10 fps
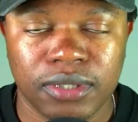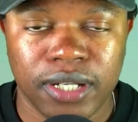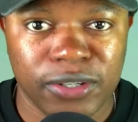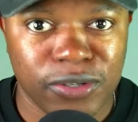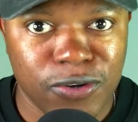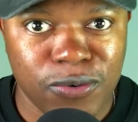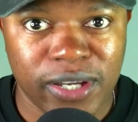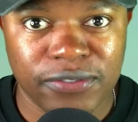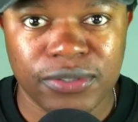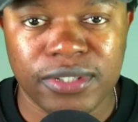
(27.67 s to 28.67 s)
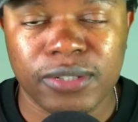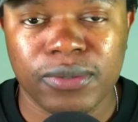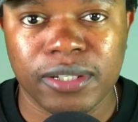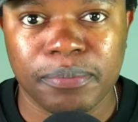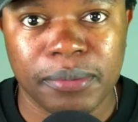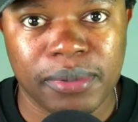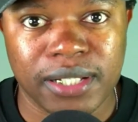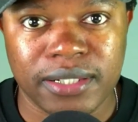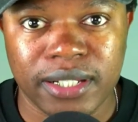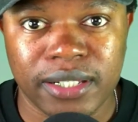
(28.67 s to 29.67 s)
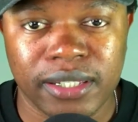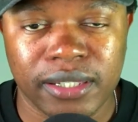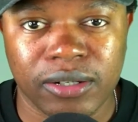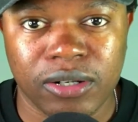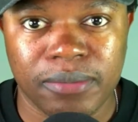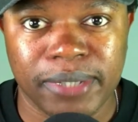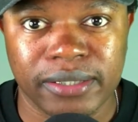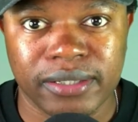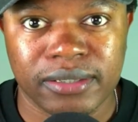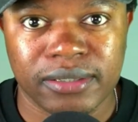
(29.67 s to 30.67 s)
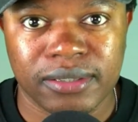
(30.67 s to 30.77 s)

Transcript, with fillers: And you know, we have to see what the people are saying in the comments.